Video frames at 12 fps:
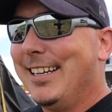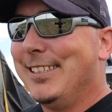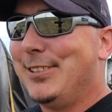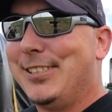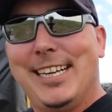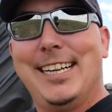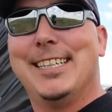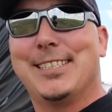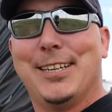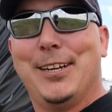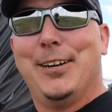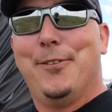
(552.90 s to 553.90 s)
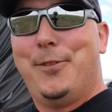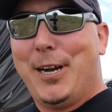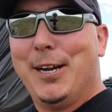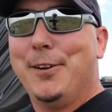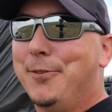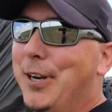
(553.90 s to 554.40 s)
she is
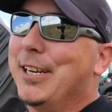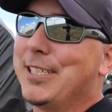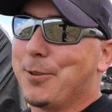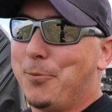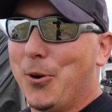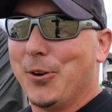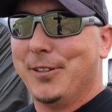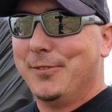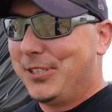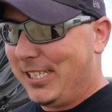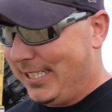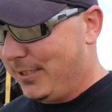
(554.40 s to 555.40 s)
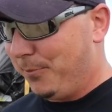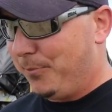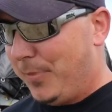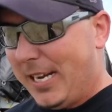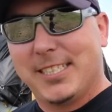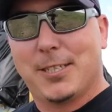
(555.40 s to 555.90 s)
very, very supportive. She's
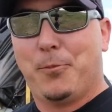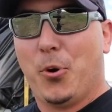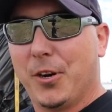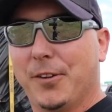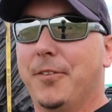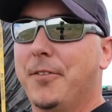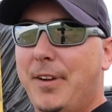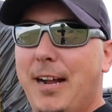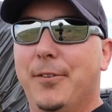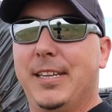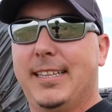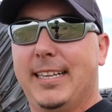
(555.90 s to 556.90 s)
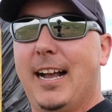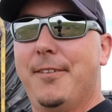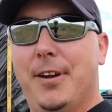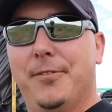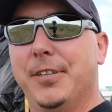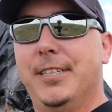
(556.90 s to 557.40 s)
been supportive of everything
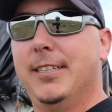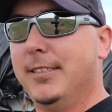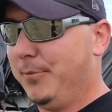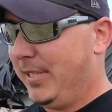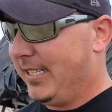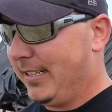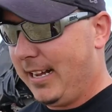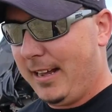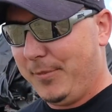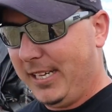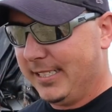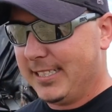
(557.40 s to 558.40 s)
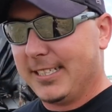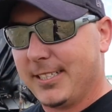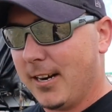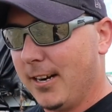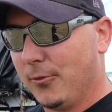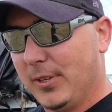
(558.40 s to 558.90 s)
I've ever done, man. I mean, since
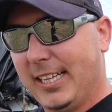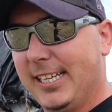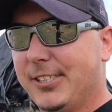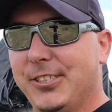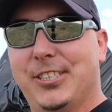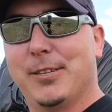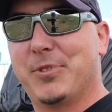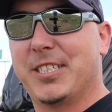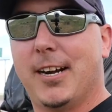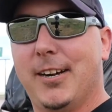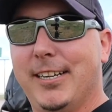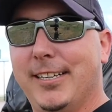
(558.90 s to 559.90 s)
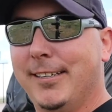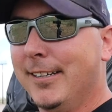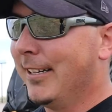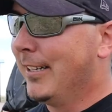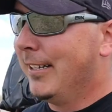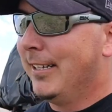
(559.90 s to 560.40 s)
our relationship started,
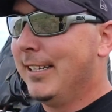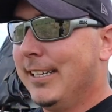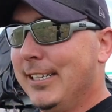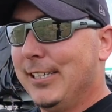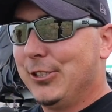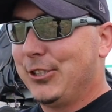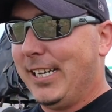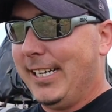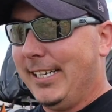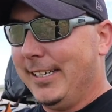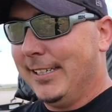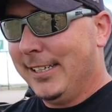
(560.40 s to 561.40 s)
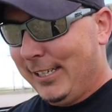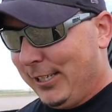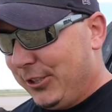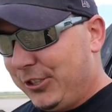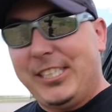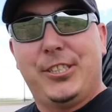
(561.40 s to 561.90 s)
she
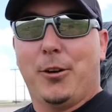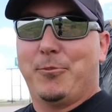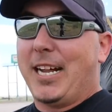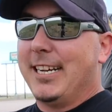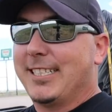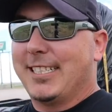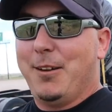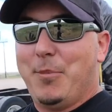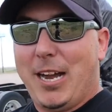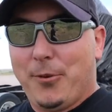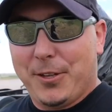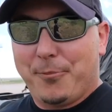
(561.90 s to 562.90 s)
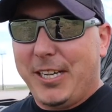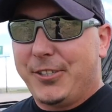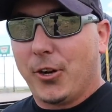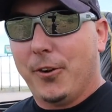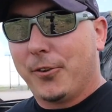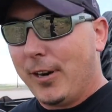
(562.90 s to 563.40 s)
jumped on a semi with me,
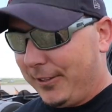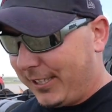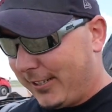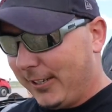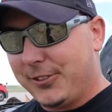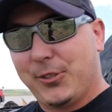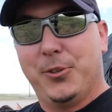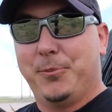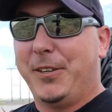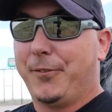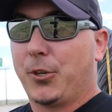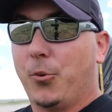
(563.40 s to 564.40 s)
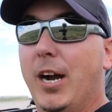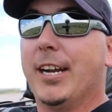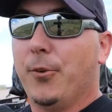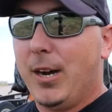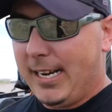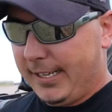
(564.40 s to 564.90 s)
drove around the country with me for quite
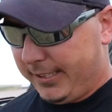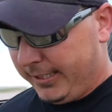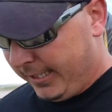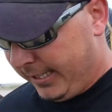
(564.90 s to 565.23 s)
a while.